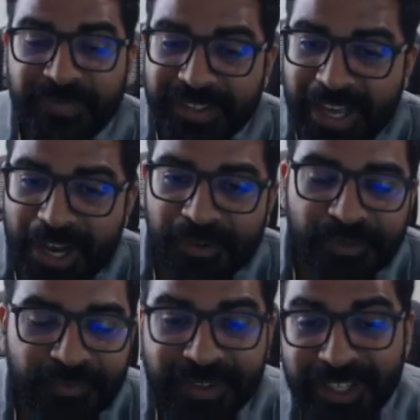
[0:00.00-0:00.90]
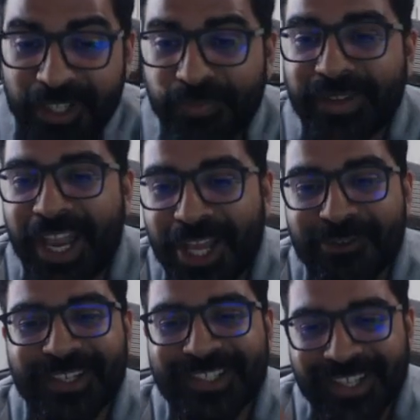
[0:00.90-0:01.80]
Now, funny enough,
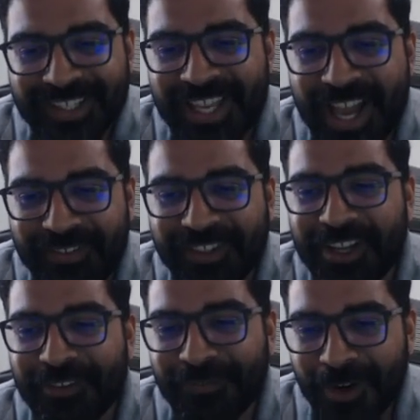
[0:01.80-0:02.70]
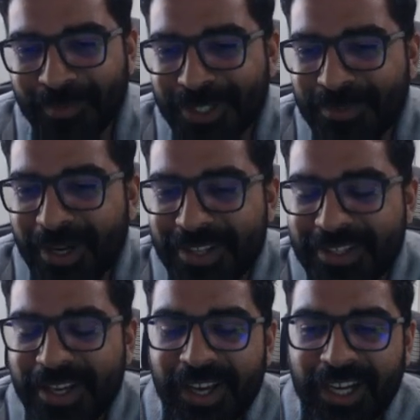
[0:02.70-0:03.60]
Kandrin does have a lot of farming spots.
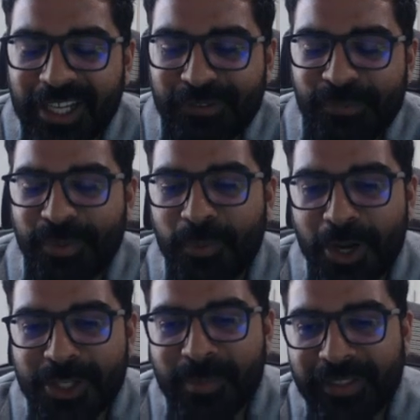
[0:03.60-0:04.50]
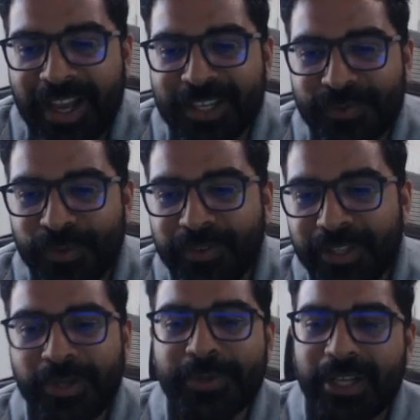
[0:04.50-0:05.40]
If you've been watching my last few
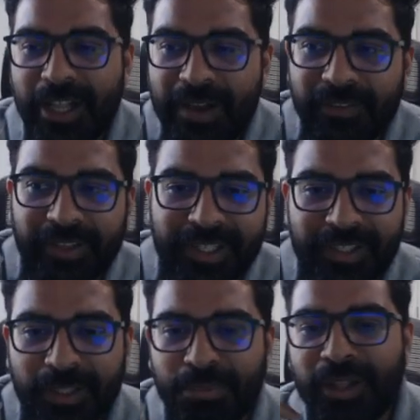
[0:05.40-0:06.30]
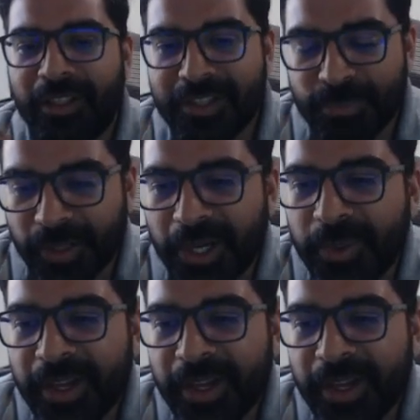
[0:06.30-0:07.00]
videos, I'll have a link to the playlist below.